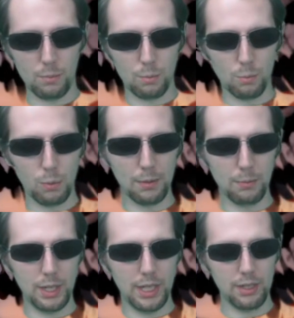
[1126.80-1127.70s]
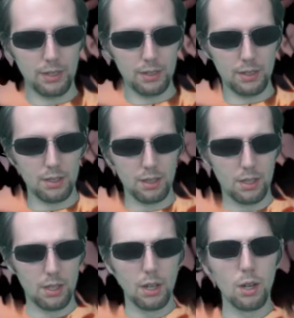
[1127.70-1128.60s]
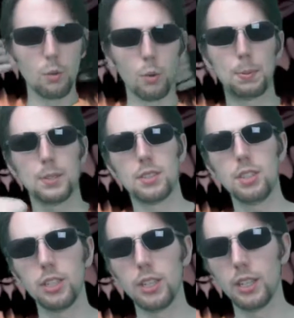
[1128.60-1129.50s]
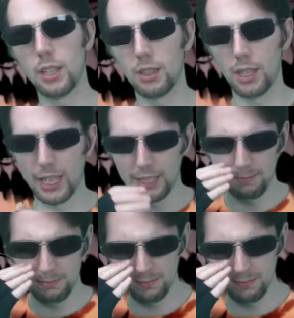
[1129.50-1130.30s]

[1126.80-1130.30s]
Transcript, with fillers: when we were positioning in lane,